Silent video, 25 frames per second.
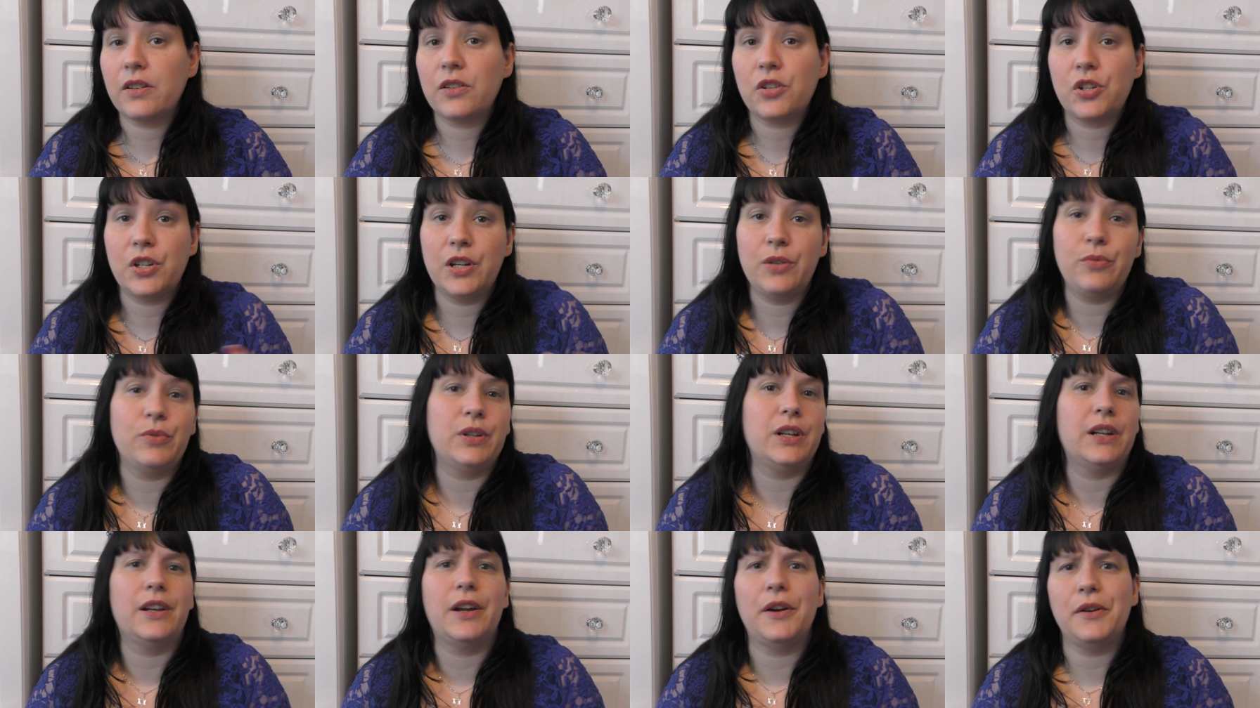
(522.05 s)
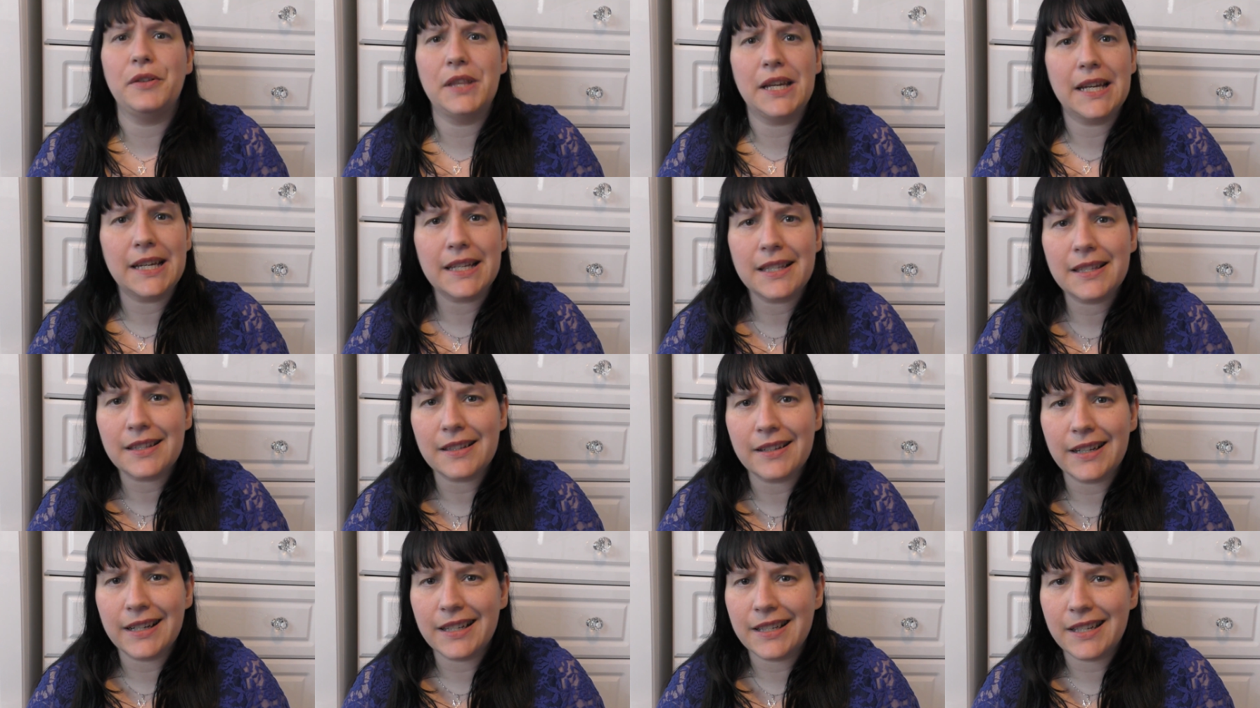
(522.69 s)
she wouldn't know this
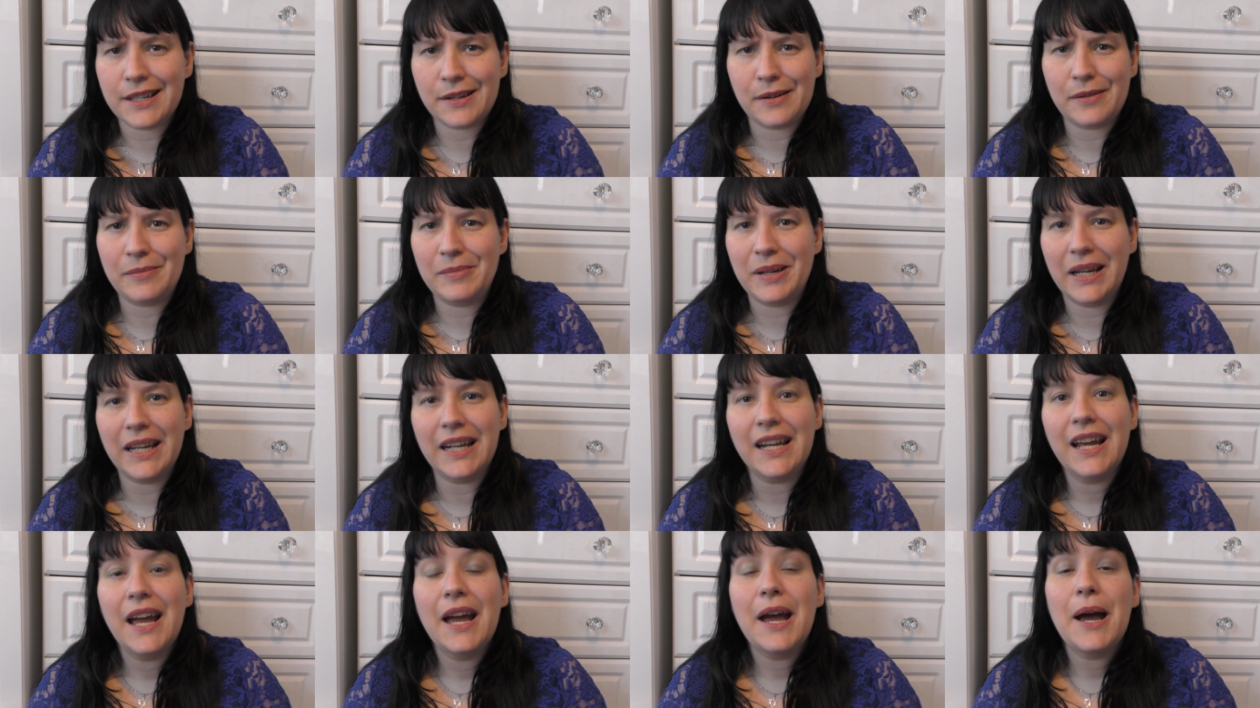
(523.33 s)
like do you know what i mean